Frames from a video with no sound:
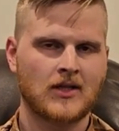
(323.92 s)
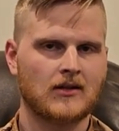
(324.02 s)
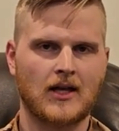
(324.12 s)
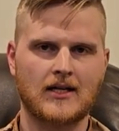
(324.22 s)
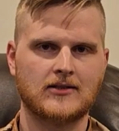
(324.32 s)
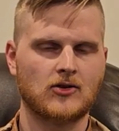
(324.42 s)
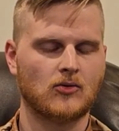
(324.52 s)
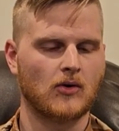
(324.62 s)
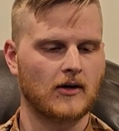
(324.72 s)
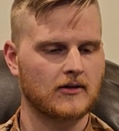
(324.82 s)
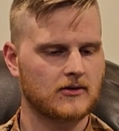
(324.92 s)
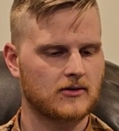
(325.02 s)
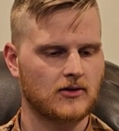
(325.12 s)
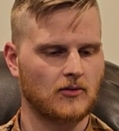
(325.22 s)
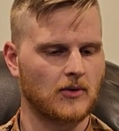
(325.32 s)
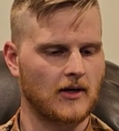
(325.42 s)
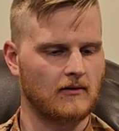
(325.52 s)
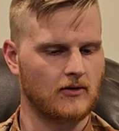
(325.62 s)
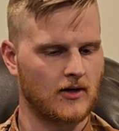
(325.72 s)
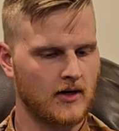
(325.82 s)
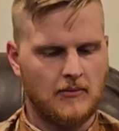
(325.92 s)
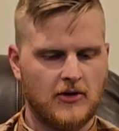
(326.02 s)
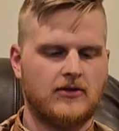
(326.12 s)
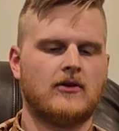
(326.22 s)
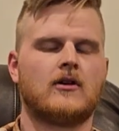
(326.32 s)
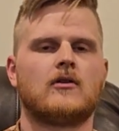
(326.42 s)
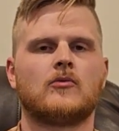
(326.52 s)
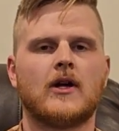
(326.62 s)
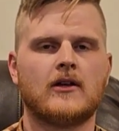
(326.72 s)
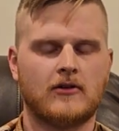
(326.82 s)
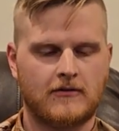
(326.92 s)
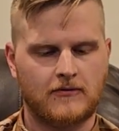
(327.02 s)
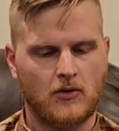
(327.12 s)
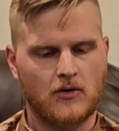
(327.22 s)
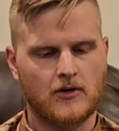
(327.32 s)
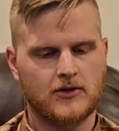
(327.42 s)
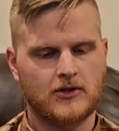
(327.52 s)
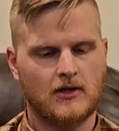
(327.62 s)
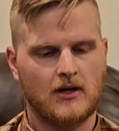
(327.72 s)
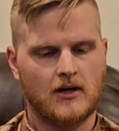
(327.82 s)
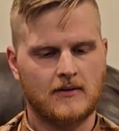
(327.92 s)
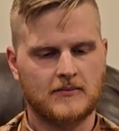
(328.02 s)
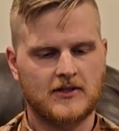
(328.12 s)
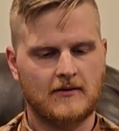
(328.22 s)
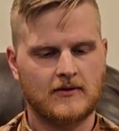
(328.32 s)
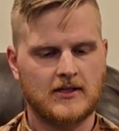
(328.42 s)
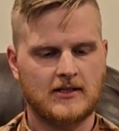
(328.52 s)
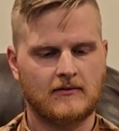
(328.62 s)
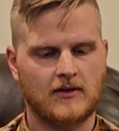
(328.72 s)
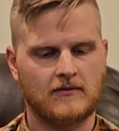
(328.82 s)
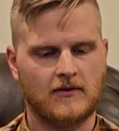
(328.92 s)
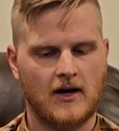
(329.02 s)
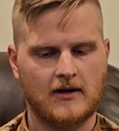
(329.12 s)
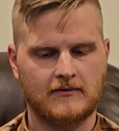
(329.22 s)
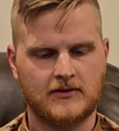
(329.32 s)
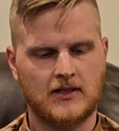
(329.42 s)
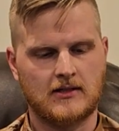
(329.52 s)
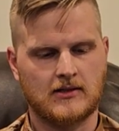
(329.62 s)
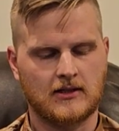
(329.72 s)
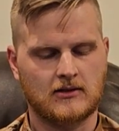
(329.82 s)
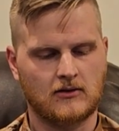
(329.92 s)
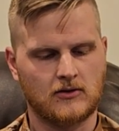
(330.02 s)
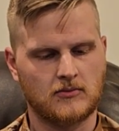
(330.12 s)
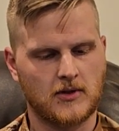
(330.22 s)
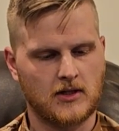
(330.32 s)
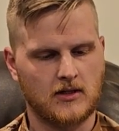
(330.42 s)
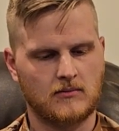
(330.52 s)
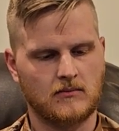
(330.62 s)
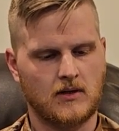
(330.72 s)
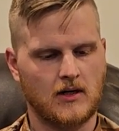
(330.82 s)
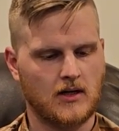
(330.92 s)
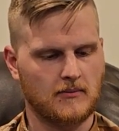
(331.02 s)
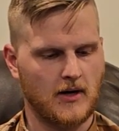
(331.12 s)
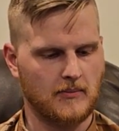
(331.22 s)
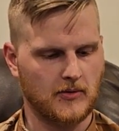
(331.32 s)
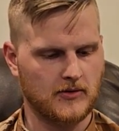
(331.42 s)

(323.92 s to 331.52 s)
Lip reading: the A2 works, so whatever. Came with a regular forged 7075 T6 aluminum upper